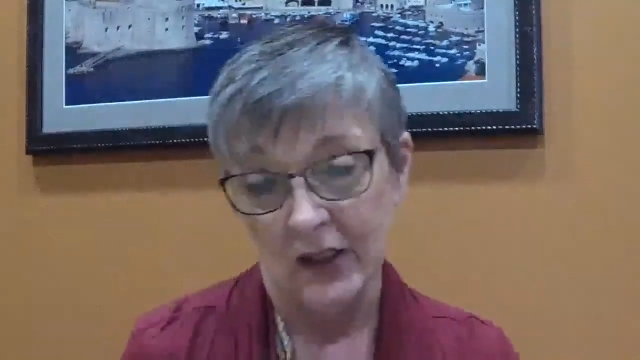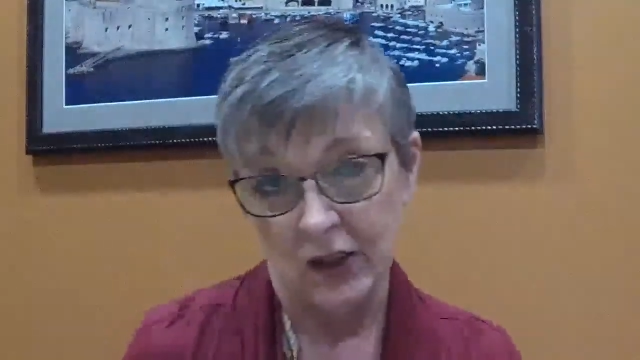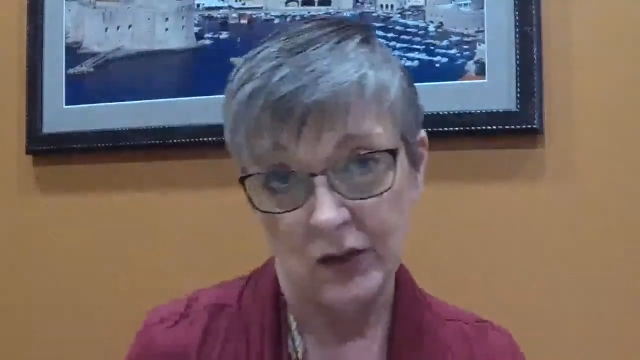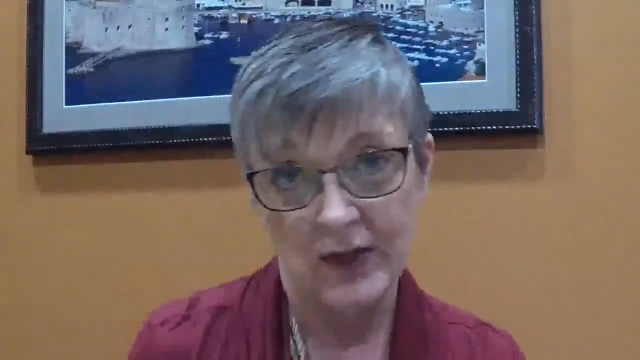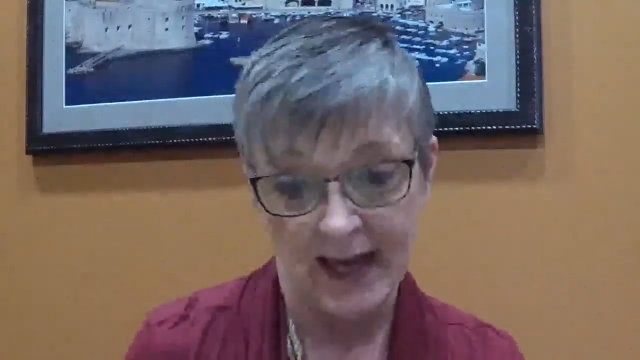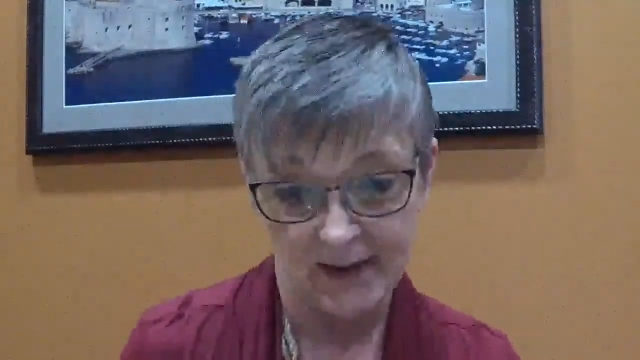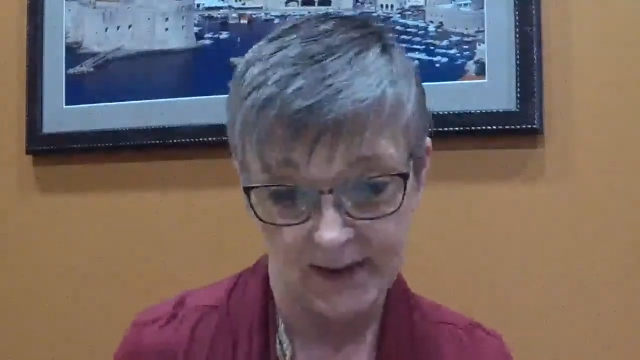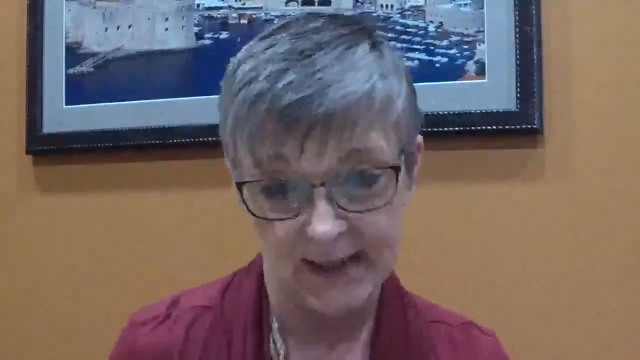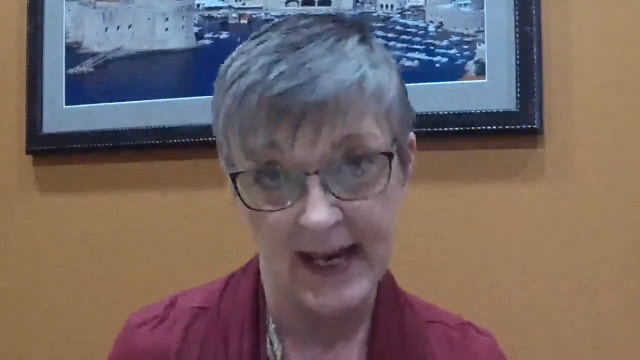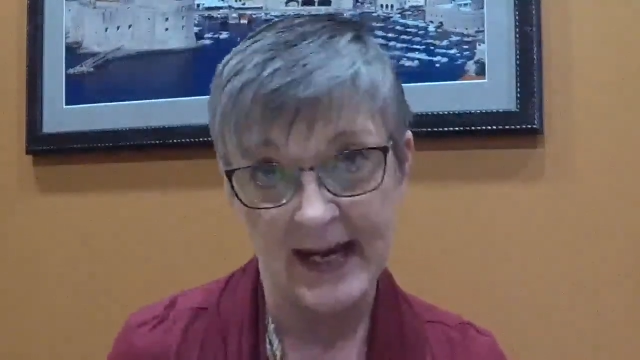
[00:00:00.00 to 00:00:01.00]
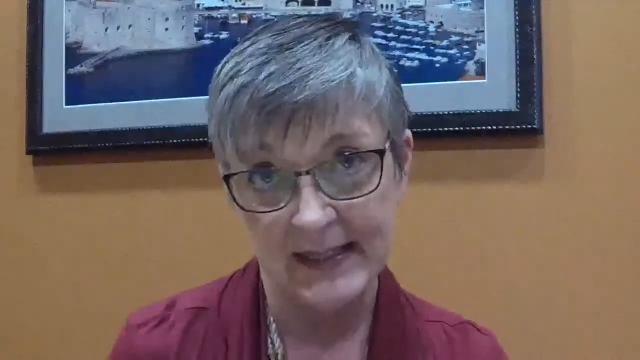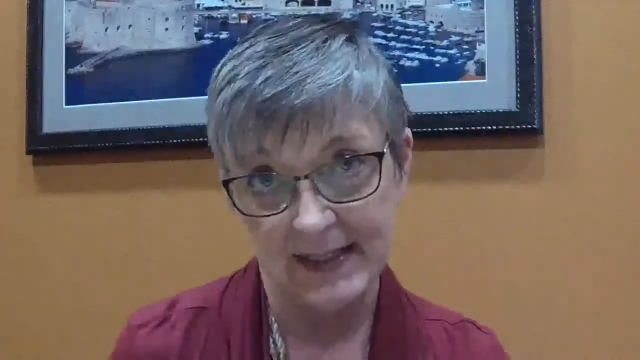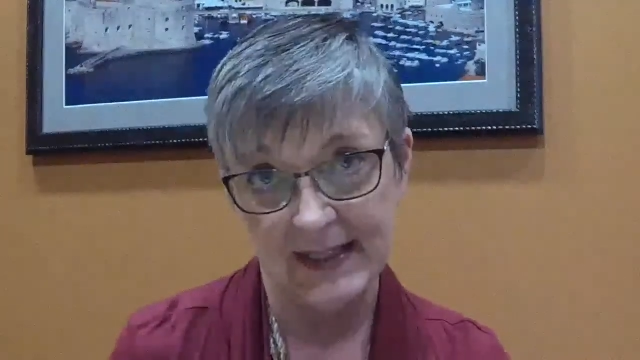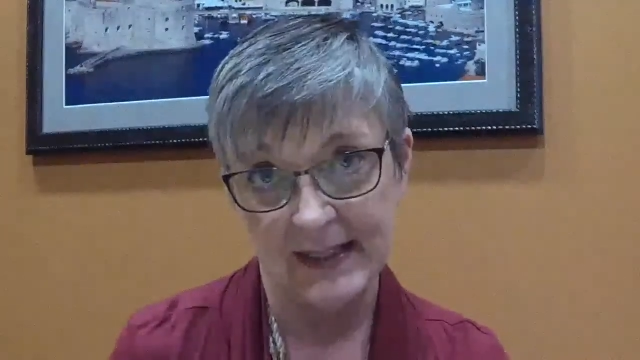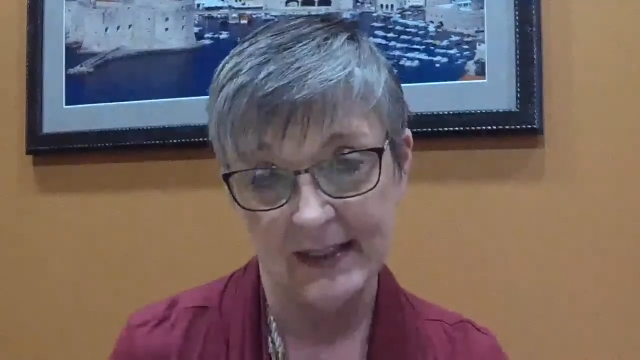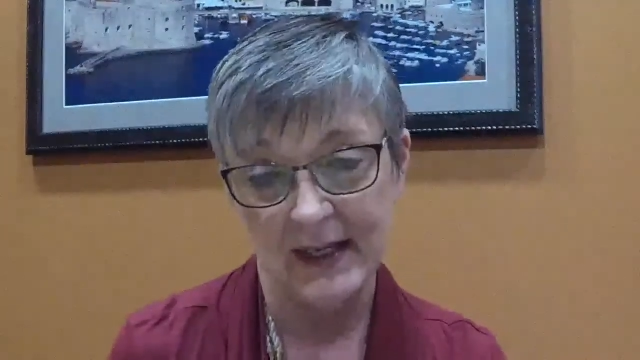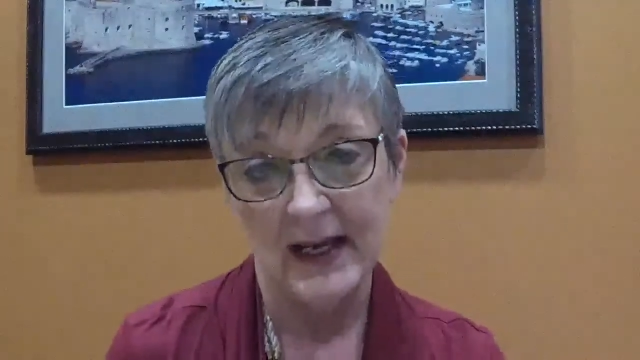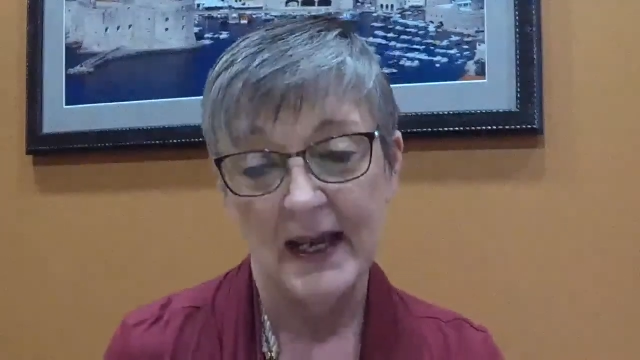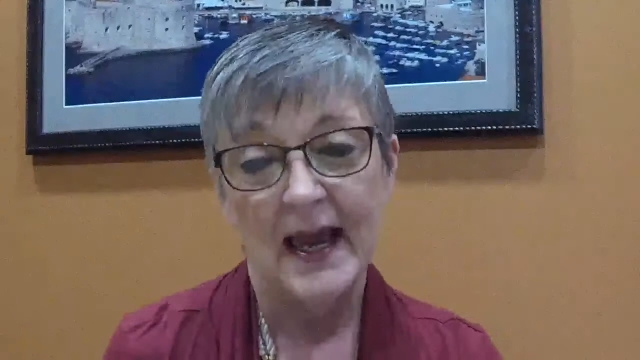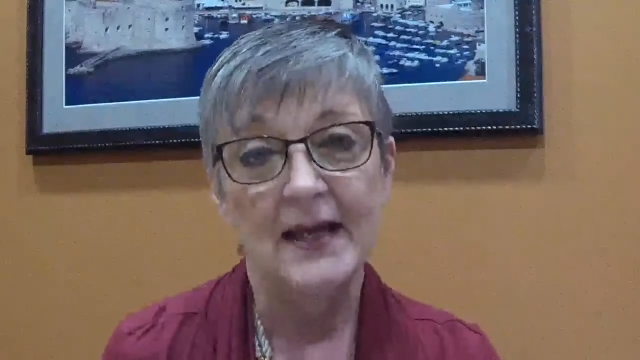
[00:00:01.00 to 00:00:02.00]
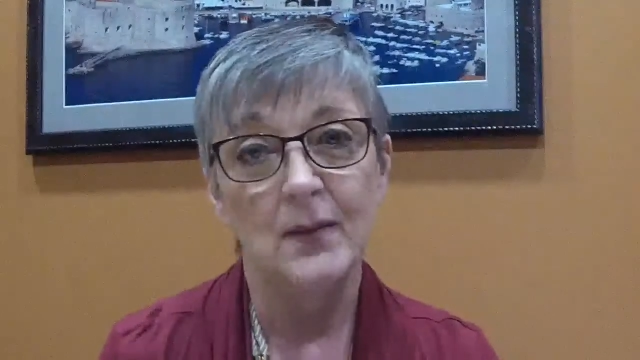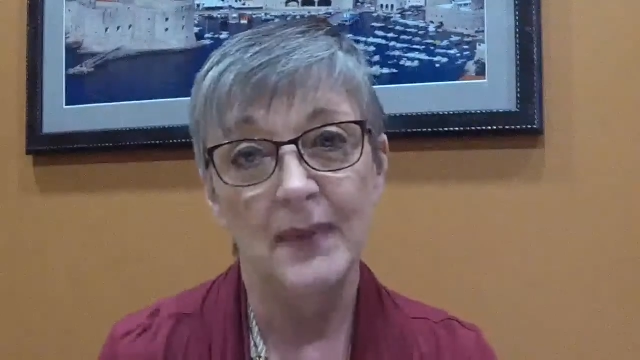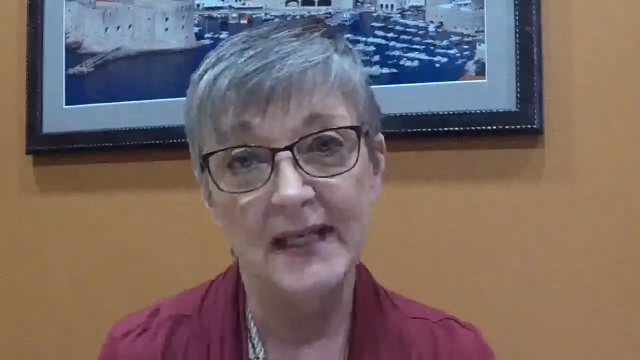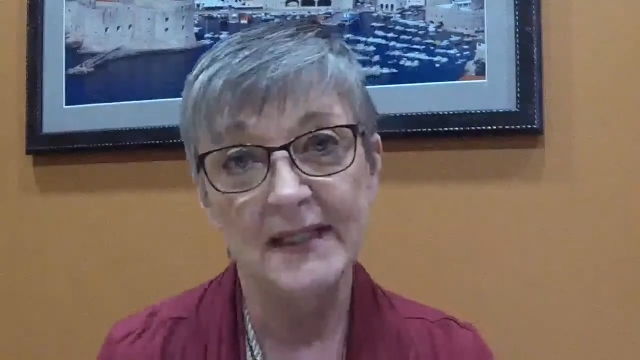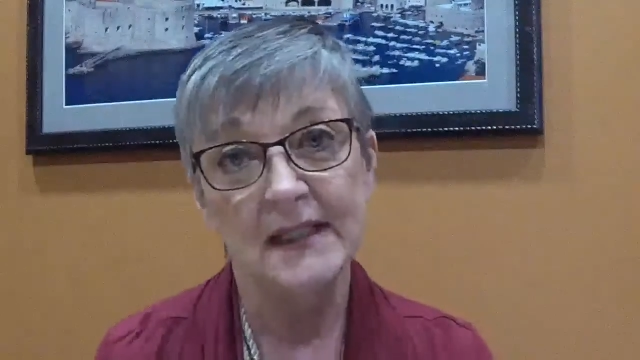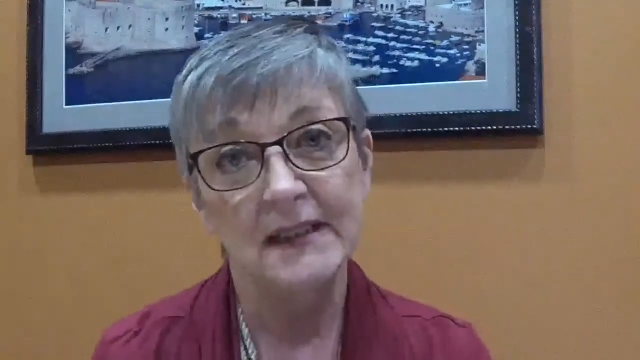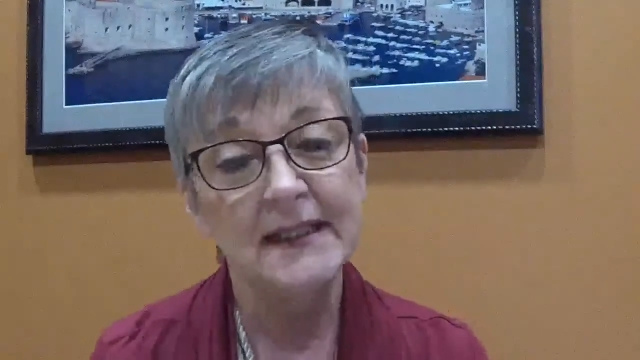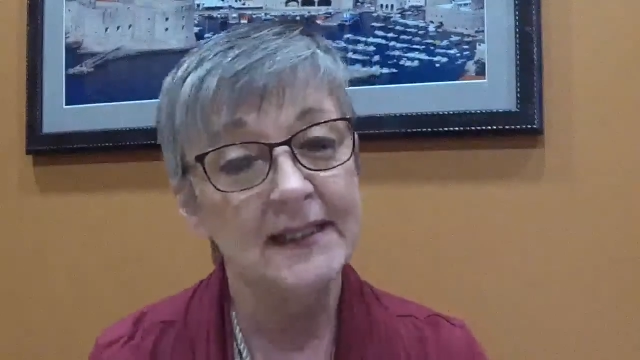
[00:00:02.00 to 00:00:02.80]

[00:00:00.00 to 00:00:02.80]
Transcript: 2018, and it basically